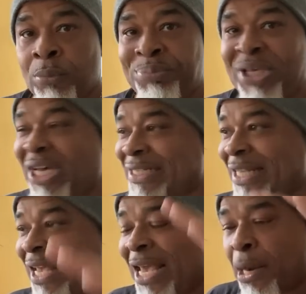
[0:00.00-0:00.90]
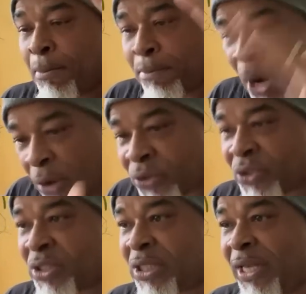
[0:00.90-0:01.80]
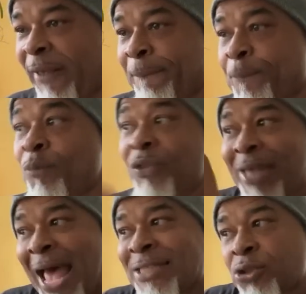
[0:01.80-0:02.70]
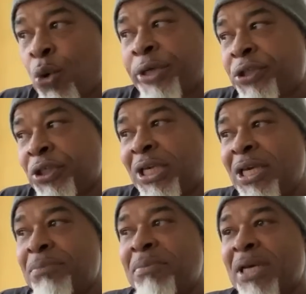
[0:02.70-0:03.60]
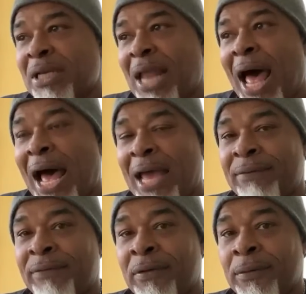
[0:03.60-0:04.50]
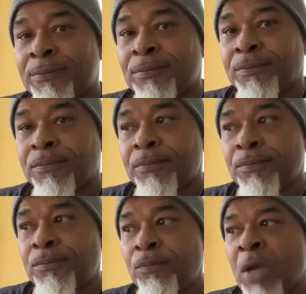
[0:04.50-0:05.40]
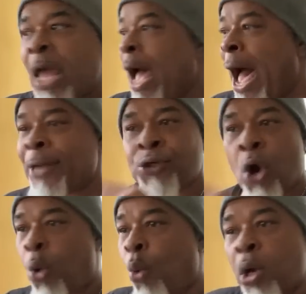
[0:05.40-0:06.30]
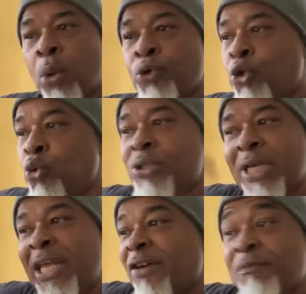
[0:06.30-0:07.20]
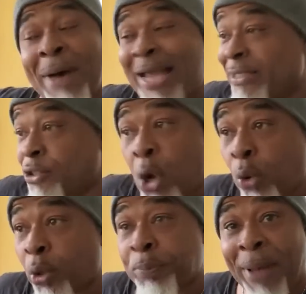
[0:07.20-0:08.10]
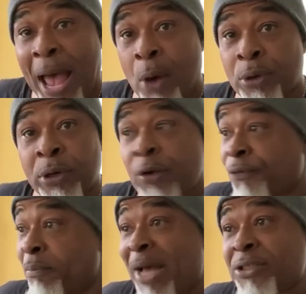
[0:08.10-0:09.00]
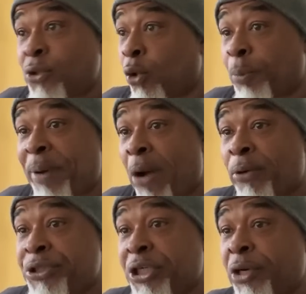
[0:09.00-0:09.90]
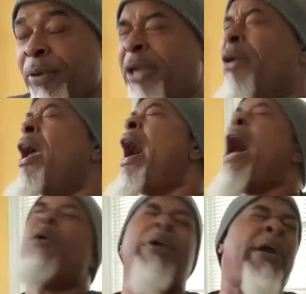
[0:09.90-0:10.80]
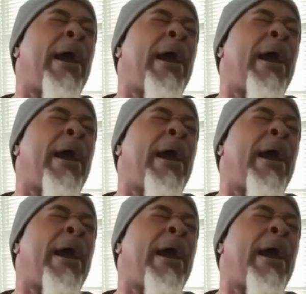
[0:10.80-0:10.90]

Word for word: because in emergency, that's going to keep me alive. I don't want to use any of my solar power from my solar power generator. I don't care